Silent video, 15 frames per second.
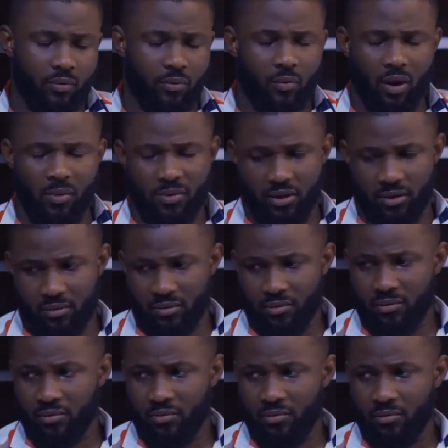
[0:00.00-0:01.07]
Kwame,
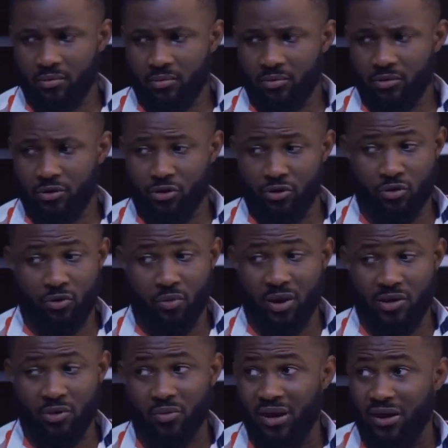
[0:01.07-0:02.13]
you know
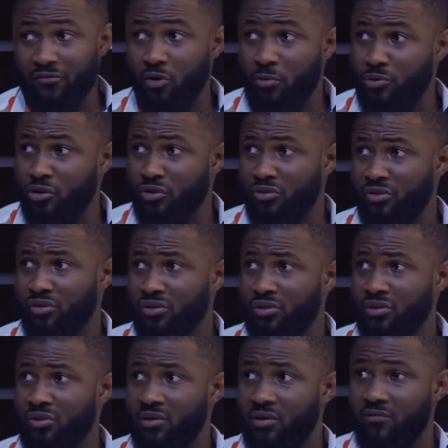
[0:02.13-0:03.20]
I don't have options.
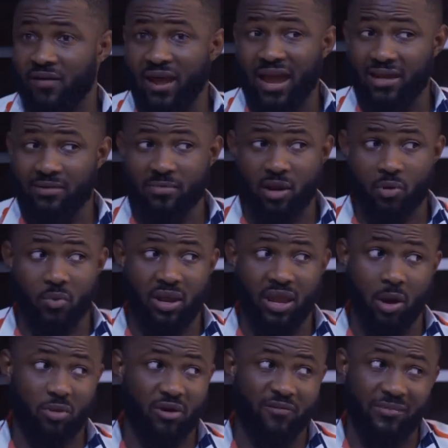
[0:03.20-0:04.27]
If I had my way,
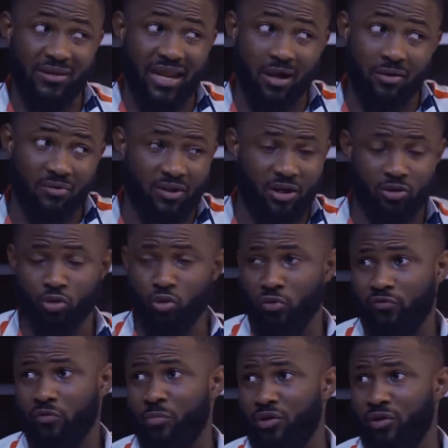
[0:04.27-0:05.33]
I would have been out there to
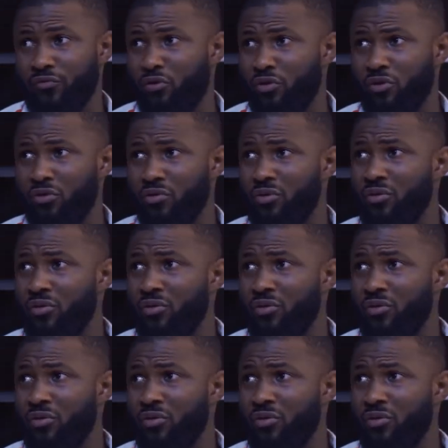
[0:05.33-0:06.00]
look for money for you.